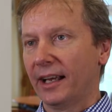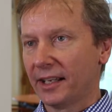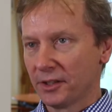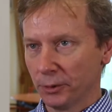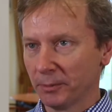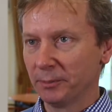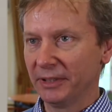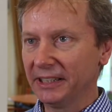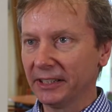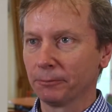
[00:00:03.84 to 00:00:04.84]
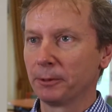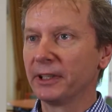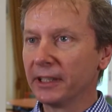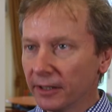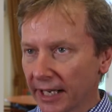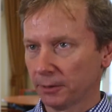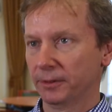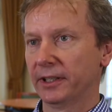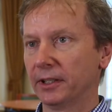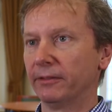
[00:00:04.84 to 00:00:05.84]
As a human being, when we interact
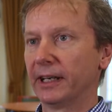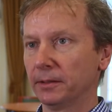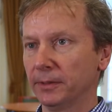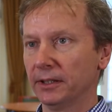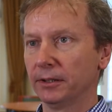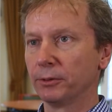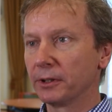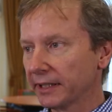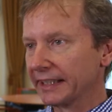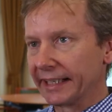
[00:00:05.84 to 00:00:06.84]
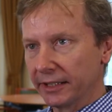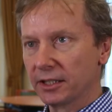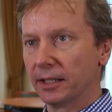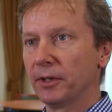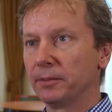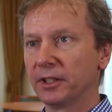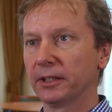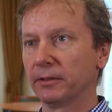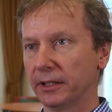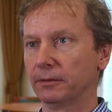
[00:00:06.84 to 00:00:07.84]
with our environment, we try to catch some
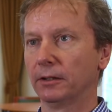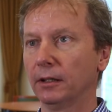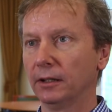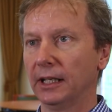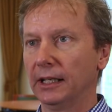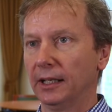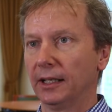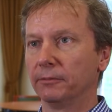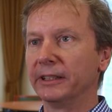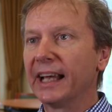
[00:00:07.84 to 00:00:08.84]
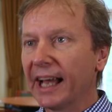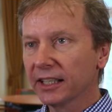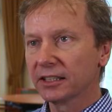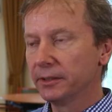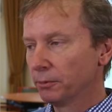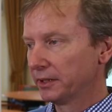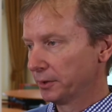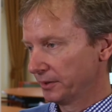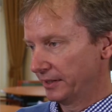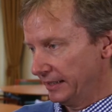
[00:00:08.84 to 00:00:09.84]
object, whatever all, we actually want
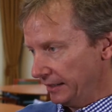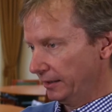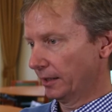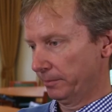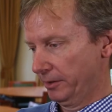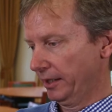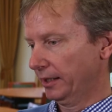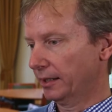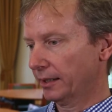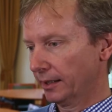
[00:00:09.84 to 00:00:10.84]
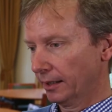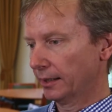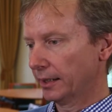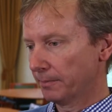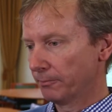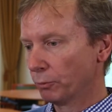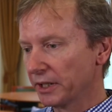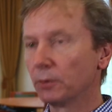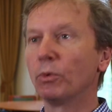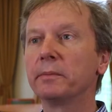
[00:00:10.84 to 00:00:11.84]
to see the object and
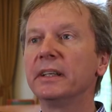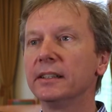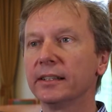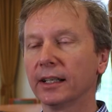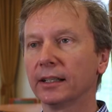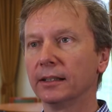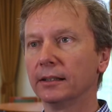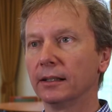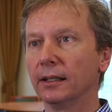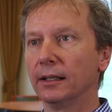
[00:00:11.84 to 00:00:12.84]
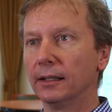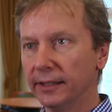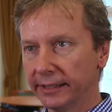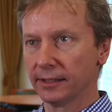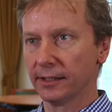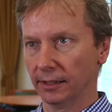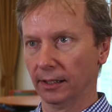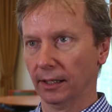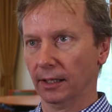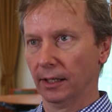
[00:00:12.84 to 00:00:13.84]
with a 1 millisecond latency.
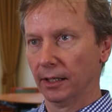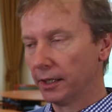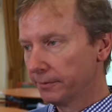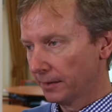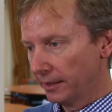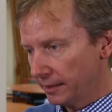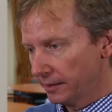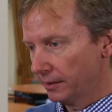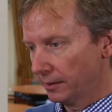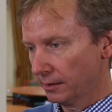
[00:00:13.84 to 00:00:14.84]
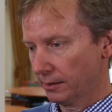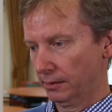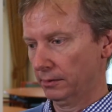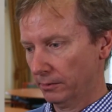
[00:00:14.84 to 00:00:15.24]
If the latency is